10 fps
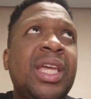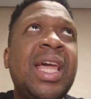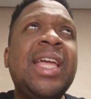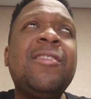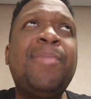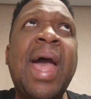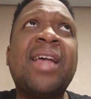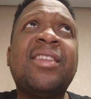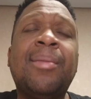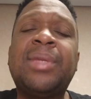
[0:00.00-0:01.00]
It gets
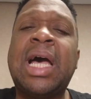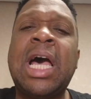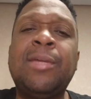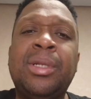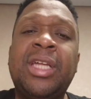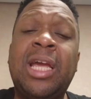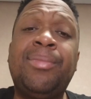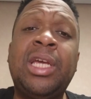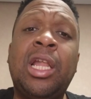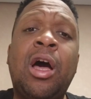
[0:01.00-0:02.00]
packed sometimes, but it's
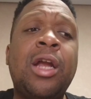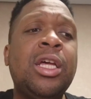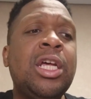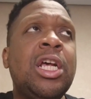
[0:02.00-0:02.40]
empty a lot.